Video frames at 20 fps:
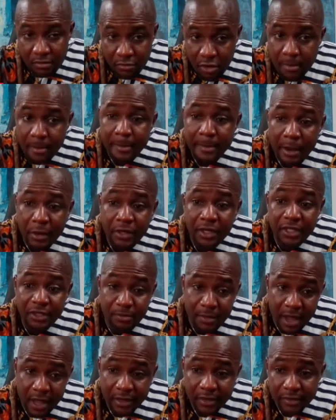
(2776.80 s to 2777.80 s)
When Baba with the
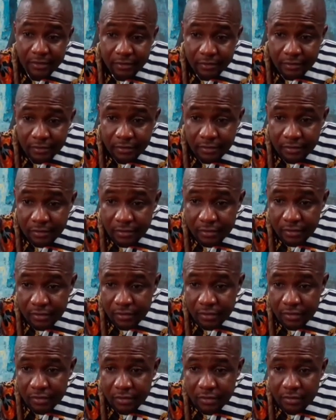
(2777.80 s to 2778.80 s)
smile,
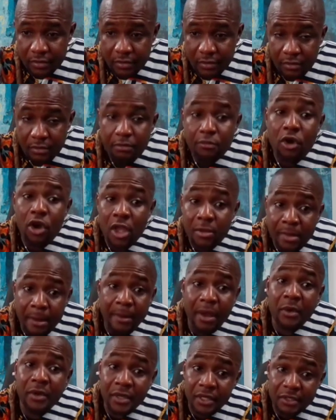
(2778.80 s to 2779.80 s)
more
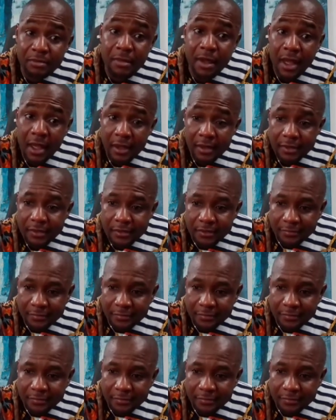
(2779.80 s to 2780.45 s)
Baba with the smile.